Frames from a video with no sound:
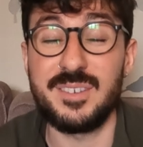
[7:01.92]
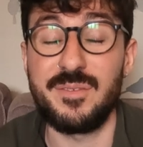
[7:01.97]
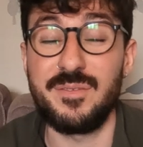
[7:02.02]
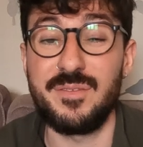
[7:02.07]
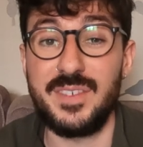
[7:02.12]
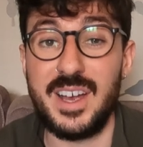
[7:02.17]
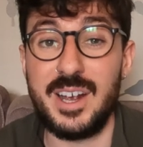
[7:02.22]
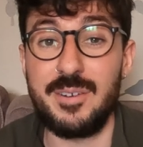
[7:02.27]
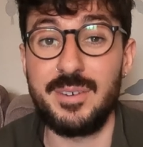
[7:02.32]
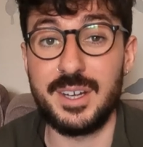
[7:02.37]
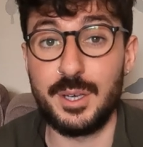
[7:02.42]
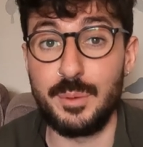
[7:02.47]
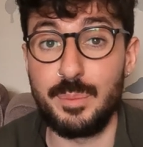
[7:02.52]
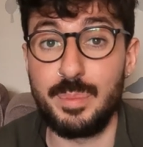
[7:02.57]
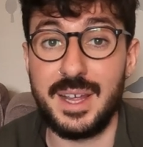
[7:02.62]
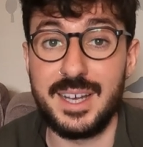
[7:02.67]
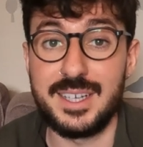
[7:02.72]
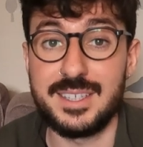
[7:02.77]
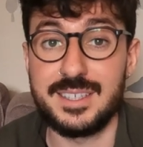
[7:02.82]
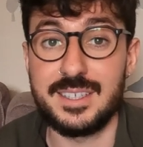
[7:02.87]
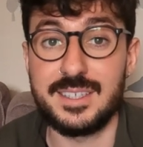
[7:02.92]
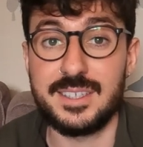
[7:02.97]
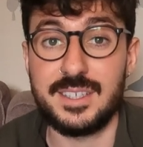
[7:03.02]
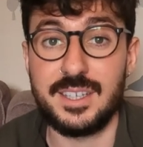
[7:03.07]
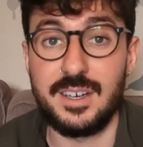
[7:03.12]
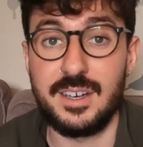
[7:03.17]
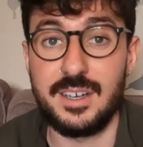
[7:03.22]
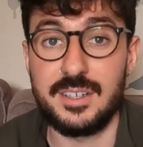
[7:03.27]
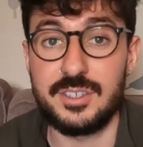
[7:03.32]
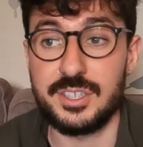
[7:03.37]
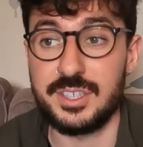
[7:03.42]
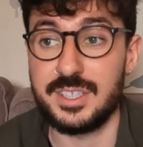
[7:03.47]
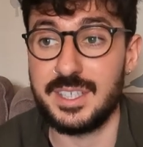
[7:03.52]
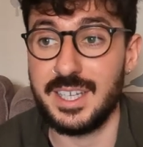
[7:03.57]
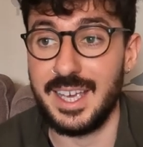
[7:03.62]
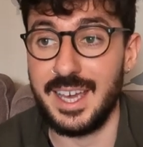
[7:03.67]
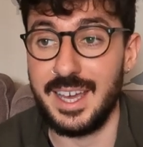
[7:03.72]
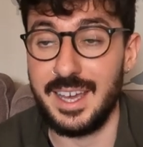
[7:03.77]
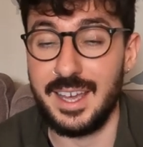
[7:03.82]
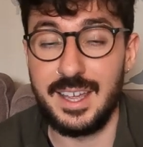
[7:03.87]
that's a very good place to start, just
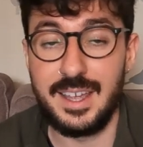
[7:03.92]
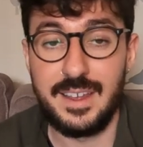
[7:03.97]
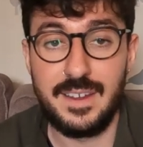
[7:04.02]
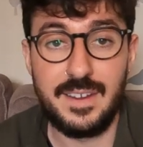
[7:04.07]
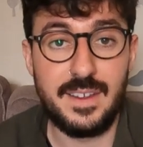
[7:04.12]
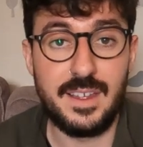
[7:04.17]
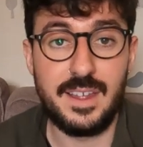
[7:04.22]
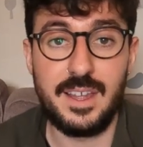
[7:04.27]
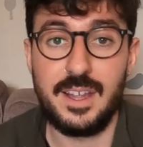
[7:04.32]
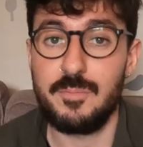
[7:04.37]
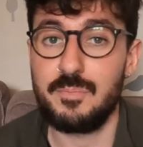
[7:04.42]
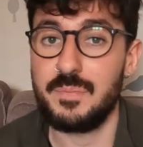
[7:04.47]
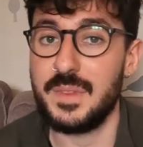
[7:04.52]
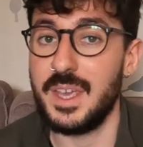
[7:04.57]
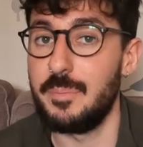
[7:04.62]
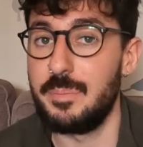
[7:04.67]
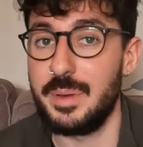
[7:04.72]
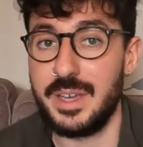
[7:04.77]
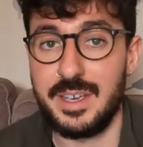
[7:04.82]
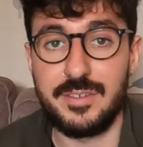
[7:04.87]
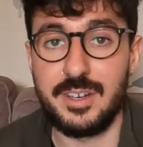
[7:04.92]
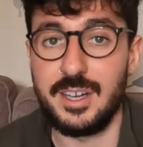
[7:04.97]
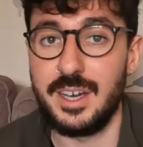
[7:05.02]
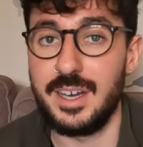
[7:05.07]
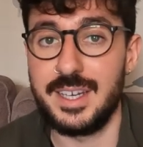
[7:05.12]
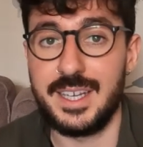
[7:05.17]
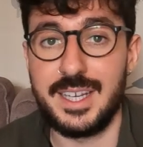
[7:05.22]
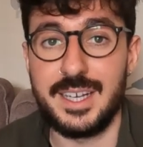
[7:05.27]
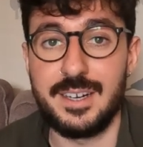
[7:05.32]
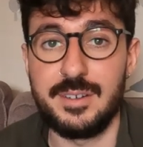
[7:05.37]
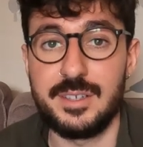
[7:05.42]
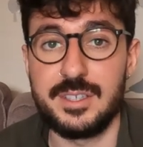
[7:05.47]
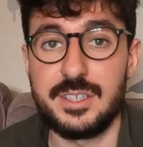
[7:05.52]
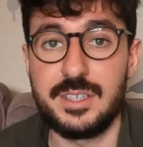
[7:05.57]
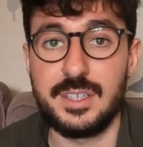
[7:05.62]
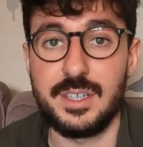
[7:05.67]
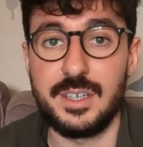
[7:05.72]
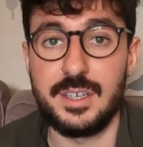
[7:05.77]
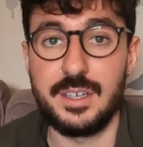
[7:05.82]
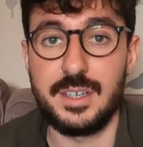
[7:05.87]
to get a bit of an idea
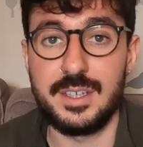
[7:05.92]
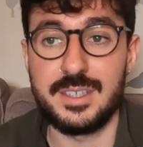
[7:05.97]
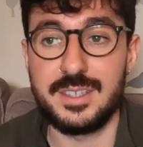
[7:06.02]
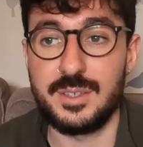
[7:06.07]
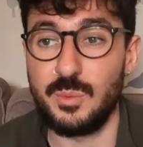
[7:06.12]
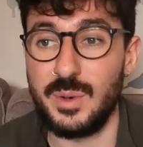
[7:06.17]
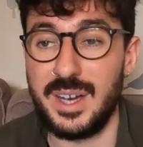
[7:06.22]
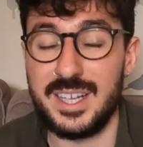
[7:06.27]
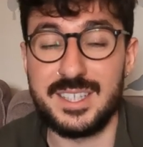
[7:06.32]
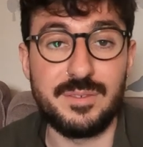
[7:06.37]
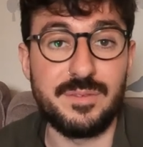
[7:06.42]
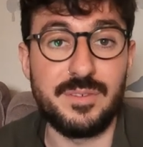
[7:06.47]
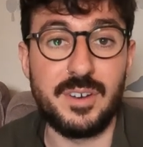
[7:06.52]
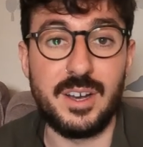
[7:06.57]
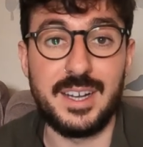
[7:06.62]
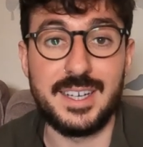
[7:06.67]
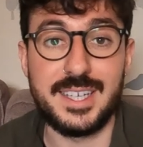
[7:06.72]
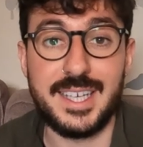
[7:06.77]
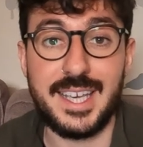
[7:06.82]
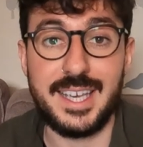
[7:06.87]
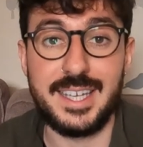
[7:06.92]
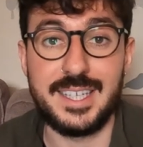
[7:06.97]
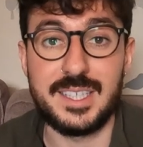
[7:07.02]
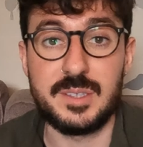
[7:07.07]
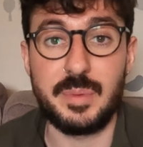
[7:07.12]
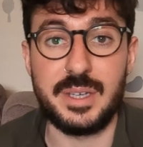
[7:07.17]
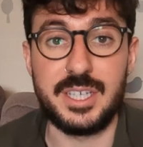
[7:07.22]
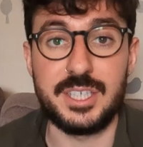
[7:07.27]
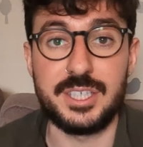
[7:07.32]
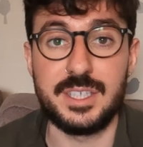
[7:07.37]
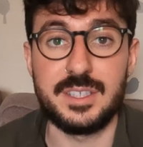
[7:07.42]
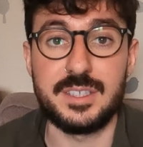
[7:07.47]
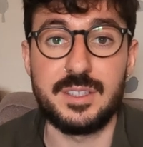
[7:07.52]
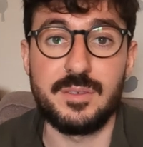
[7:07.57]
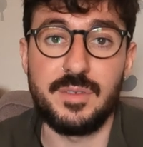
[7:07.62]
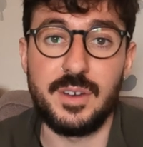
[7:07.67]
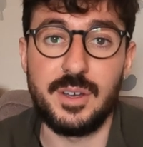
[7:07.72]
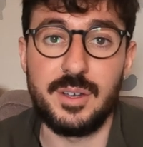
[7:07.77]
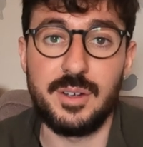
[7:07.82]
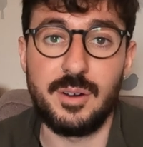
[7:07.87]
as to where to find key species
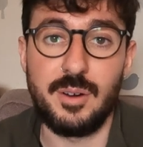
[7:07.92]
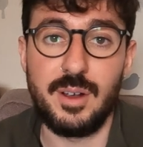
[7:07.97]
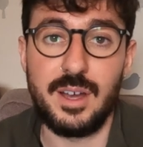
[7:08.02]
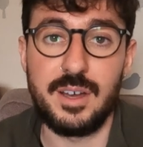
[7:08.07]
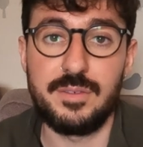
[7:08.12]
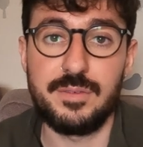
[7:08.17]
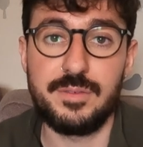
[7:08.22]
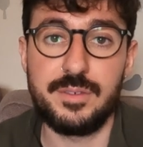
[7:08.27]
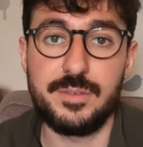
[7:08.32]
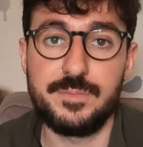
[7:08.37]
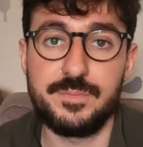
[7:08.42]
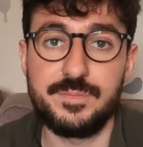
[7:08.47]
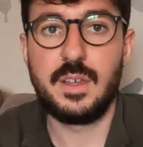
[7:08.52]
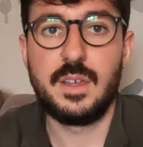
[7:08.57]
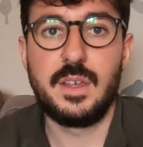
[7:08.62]
to photograph.